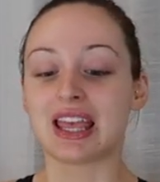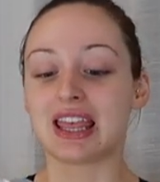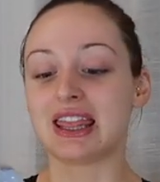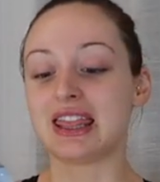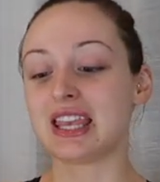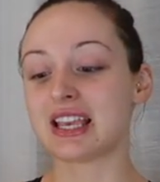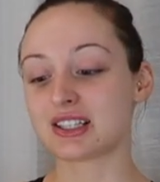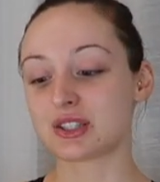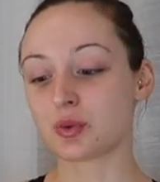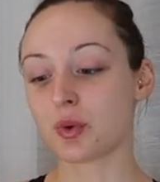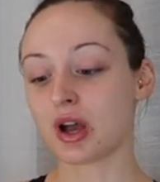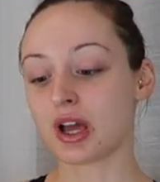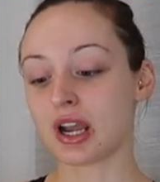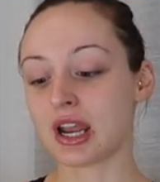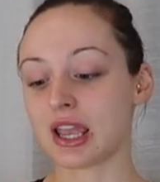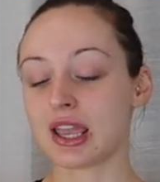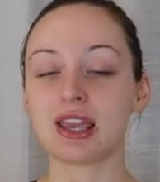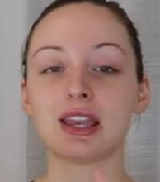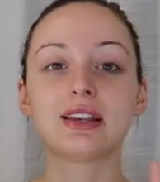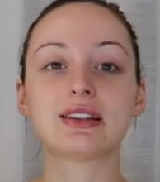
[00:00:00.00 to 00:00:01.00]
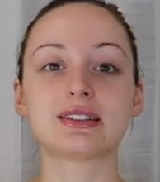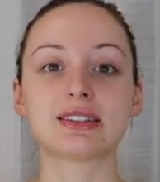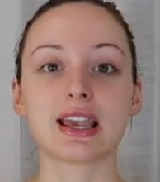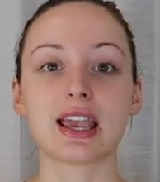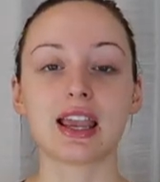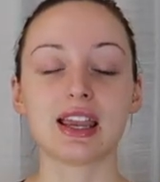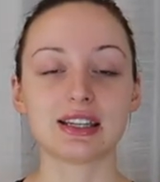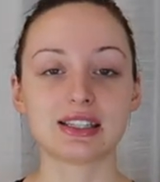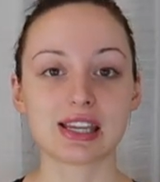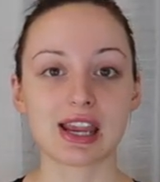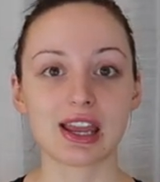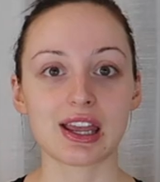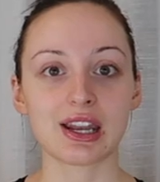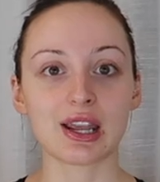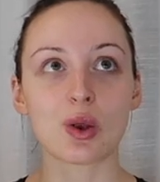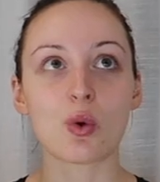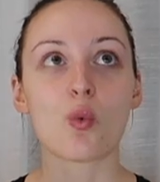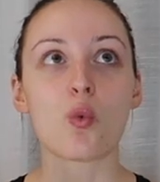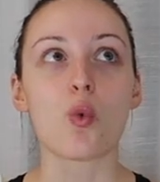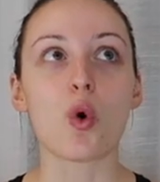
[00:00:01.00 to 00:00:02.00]
This one is a
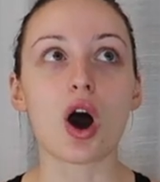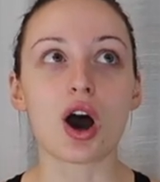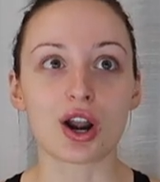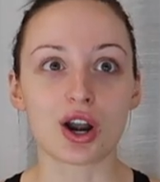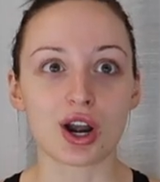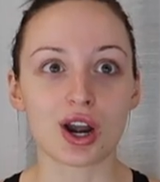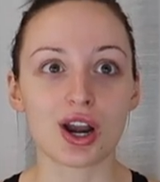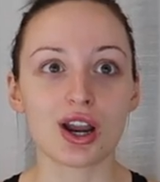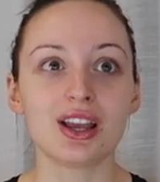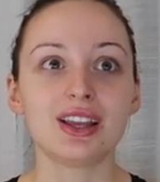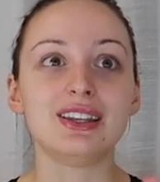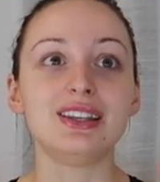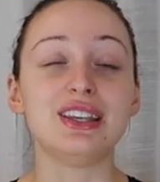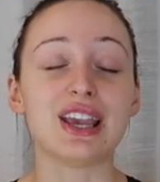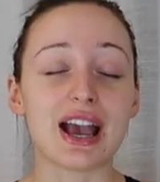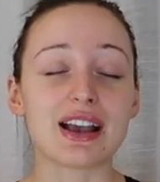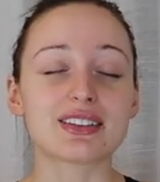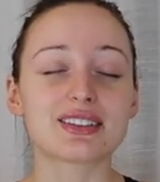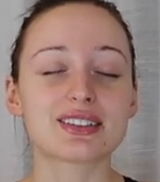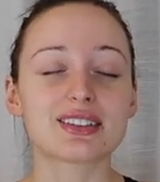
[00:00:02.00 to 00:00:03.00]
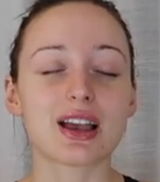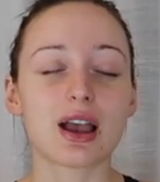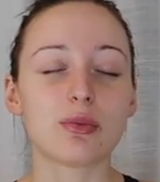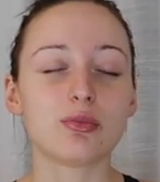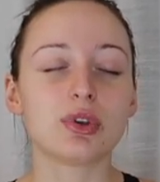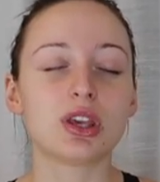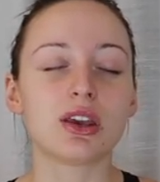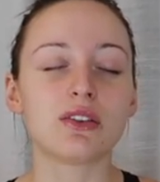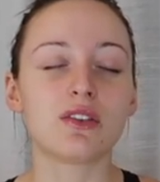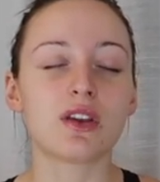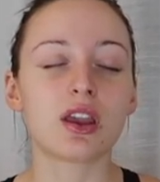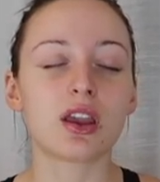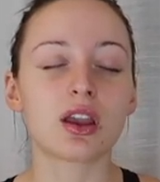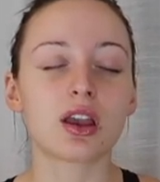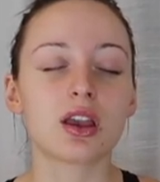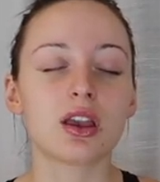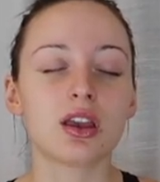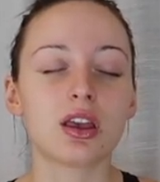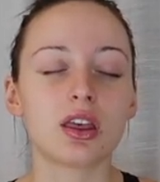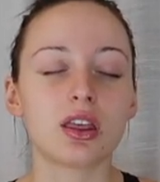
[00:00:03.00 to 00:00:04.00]
tanning water. Yes, I'm
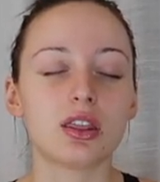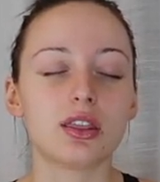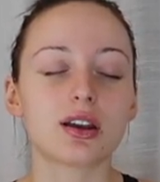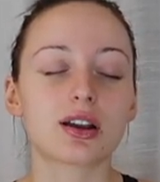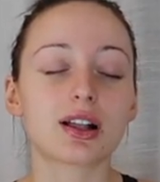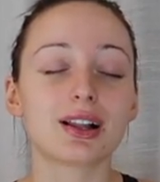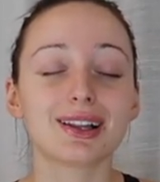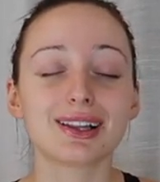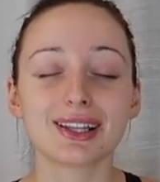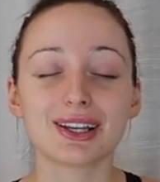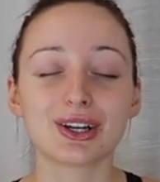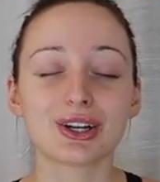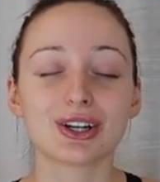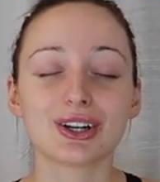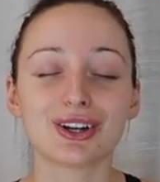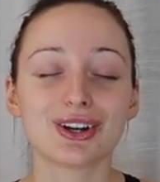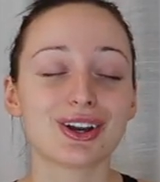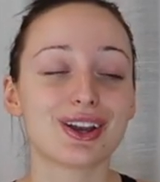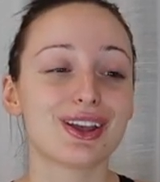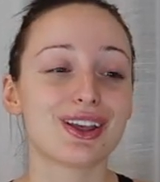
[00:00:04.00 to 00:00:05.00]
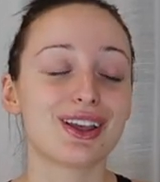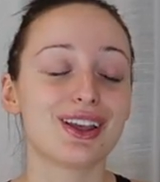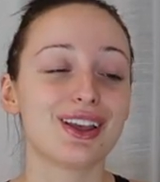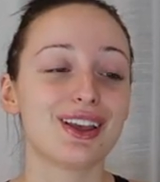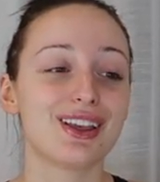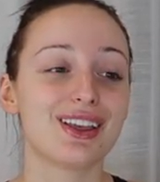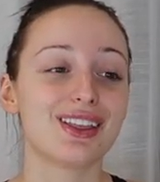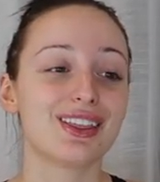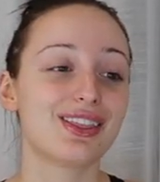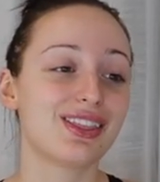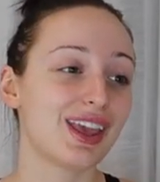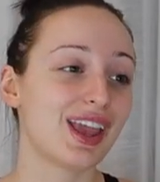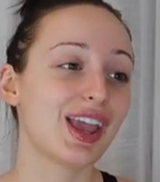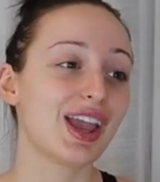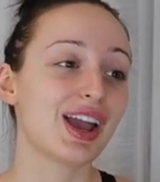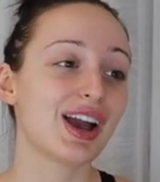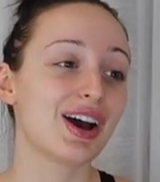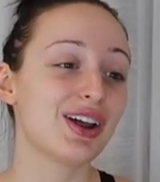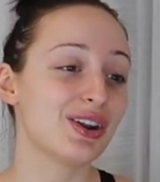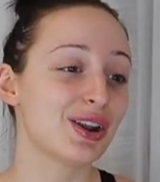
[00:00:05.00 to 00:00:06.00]
giving the clear
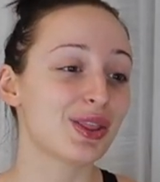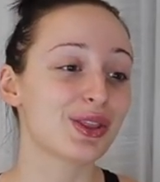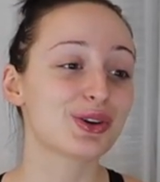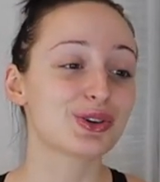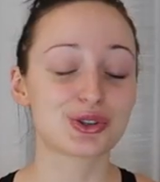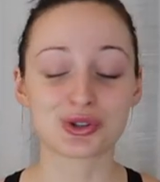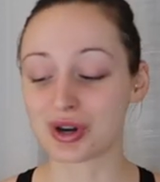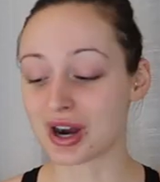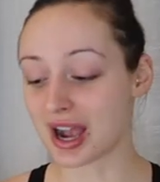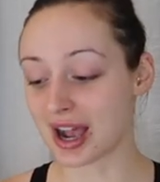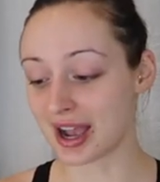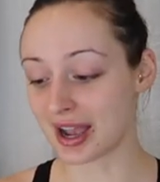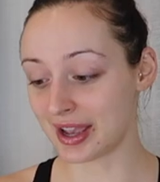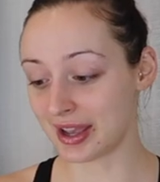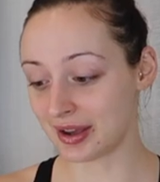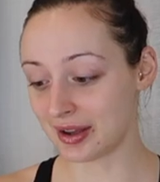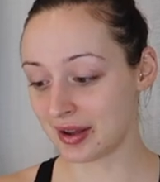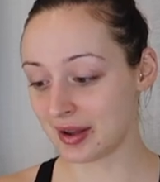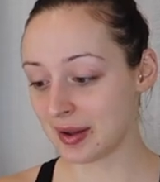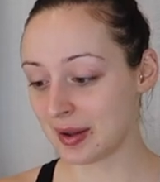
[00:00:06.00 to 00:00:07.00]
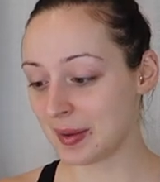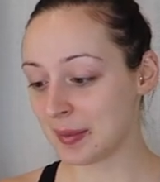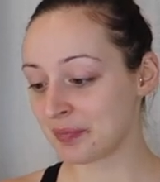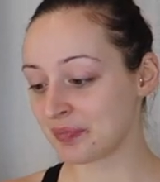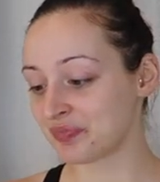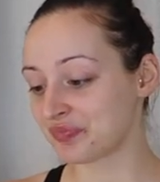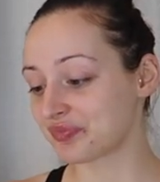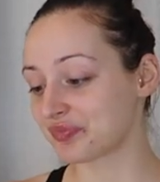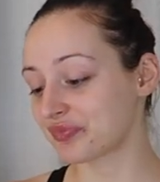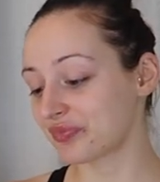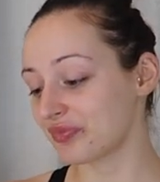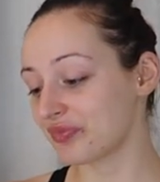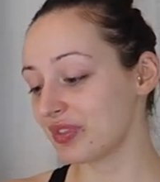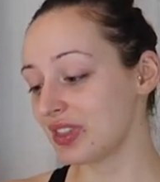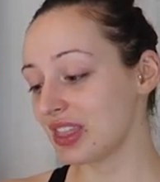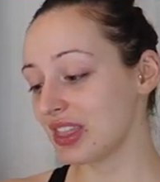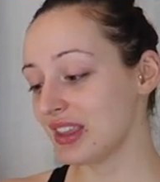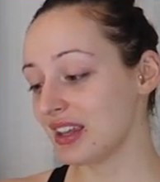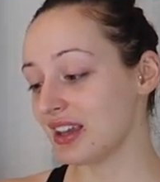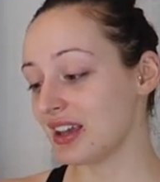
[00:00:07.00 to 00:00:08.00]
thing another try.
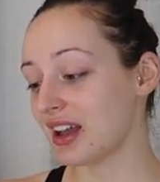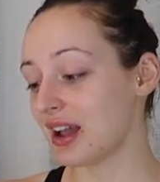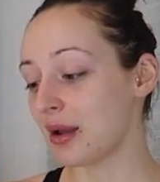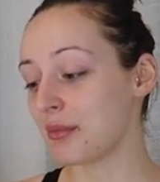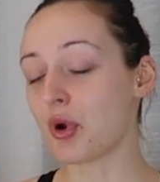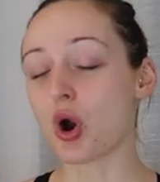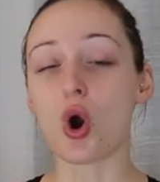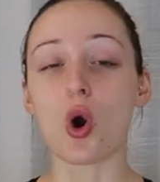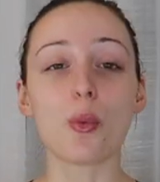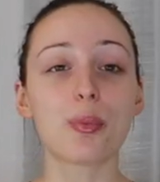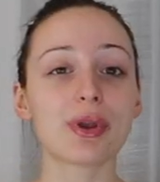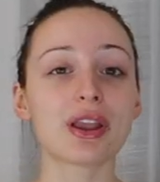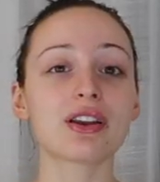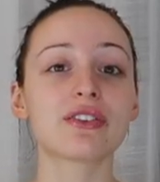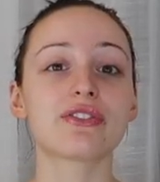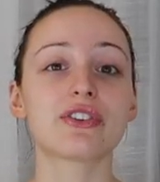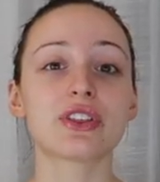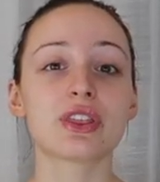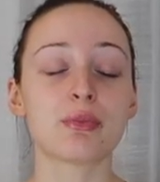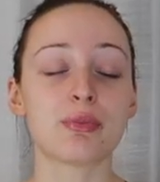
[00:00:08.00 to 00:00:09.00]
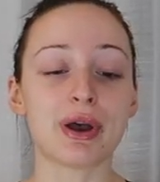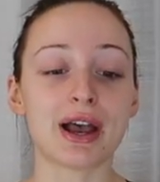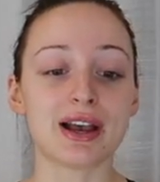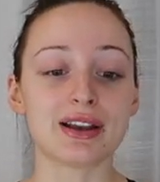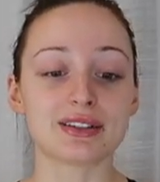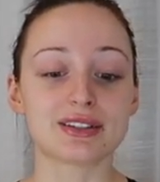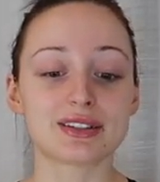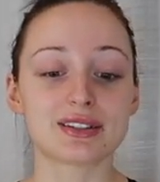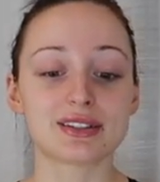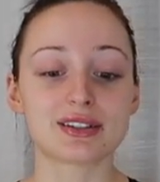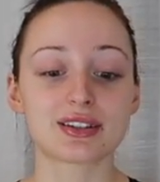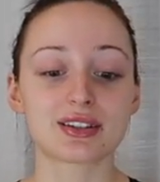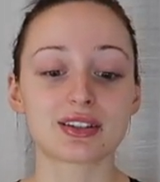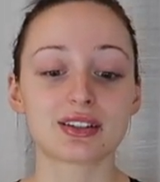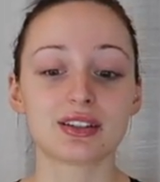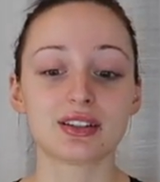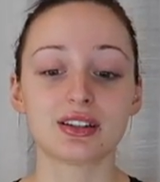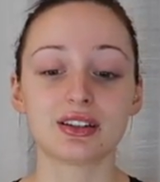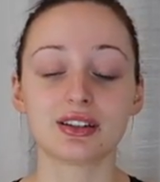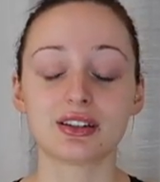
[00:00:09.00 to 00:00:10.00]
I'm hoping for the best.
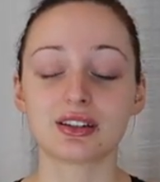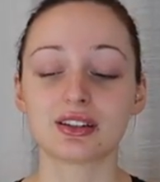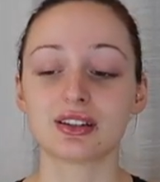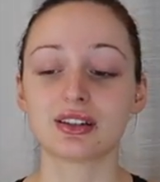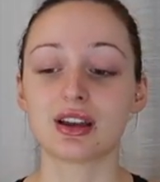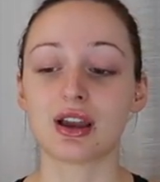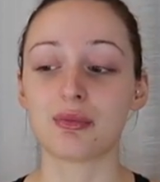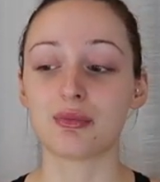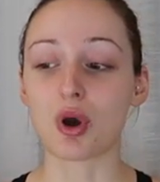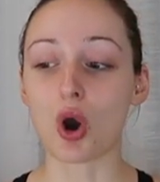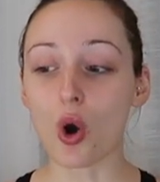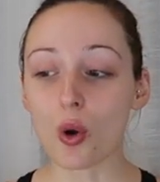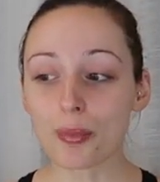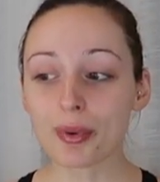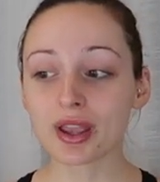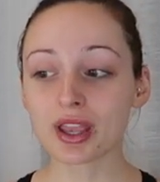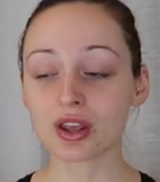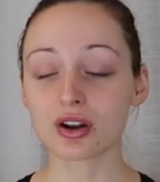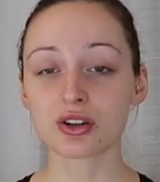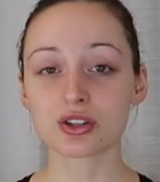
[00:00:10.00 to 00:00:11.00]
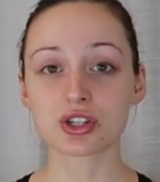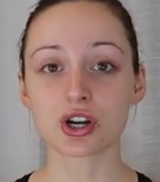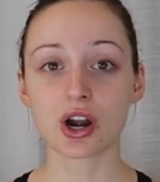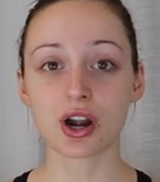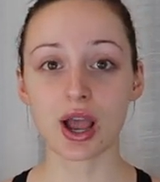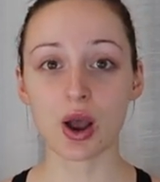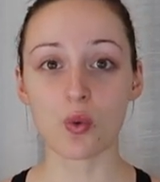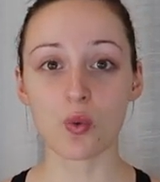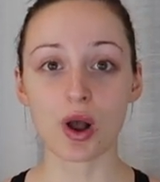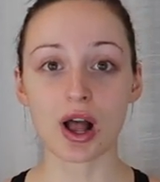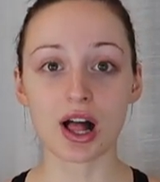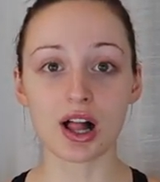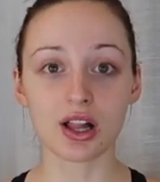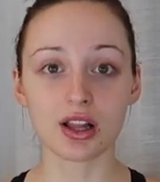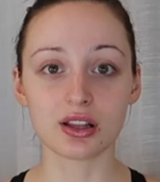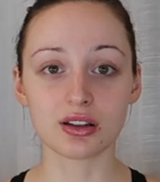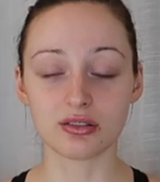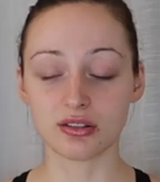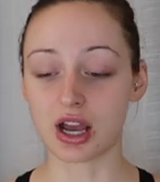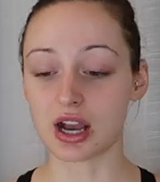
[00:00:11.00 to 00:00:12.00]
I'm hoping it'll turn out
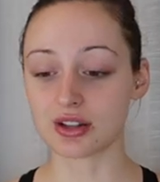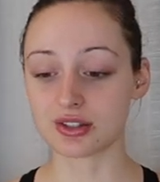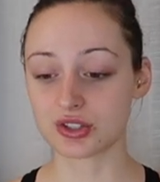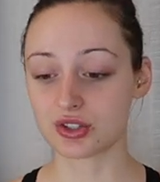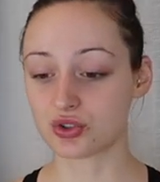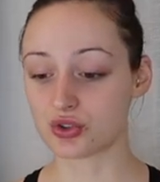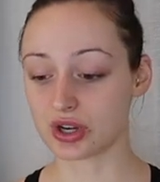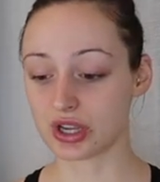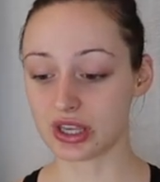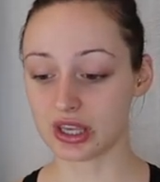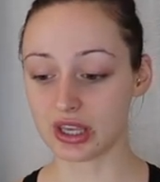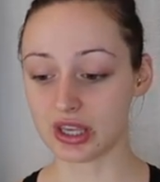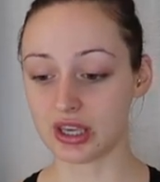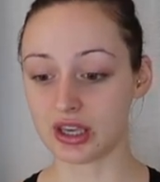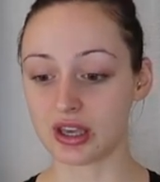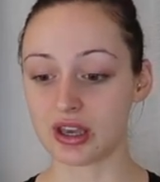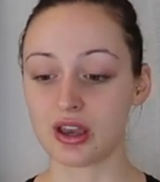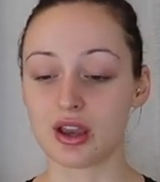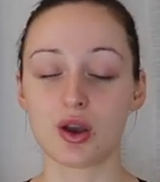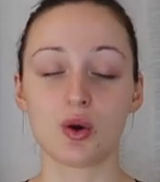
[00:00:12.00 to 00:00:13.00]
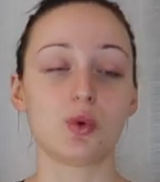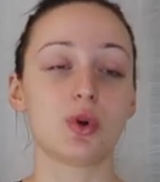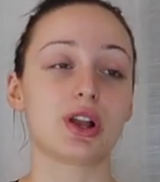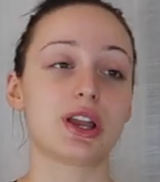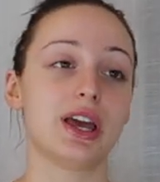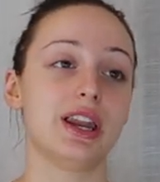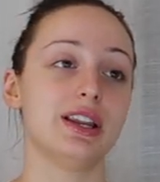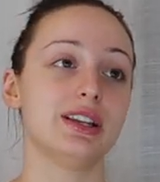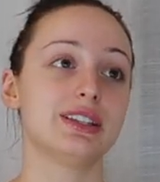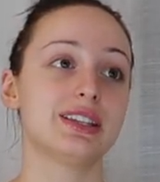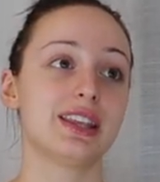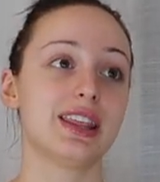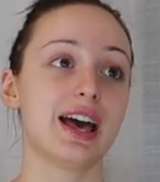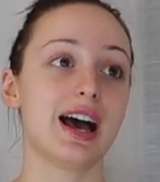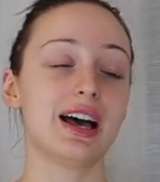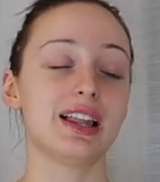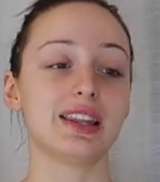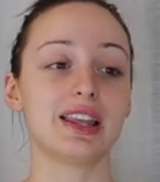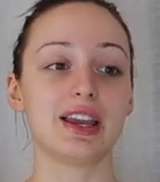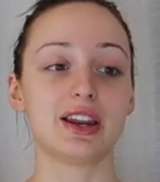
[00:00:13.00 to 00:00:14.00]
well, not streaky. We'll get into
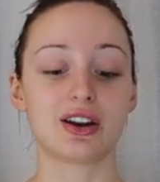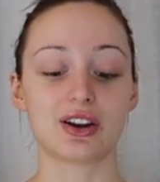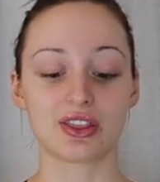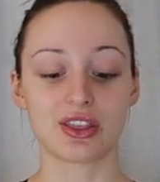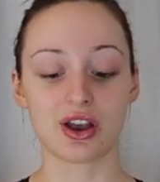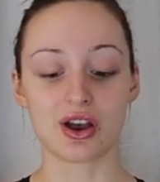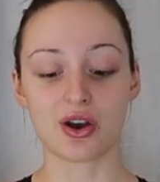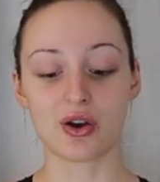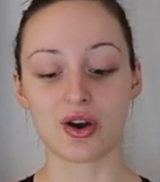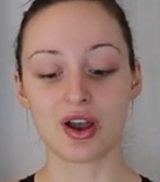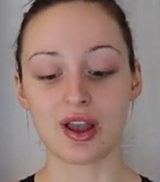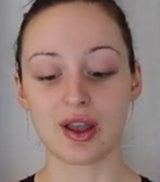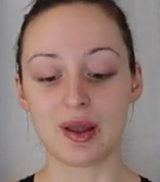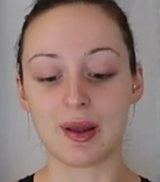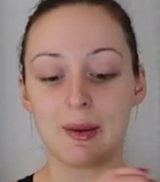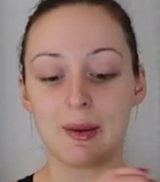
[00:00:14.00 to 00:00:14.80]
that later though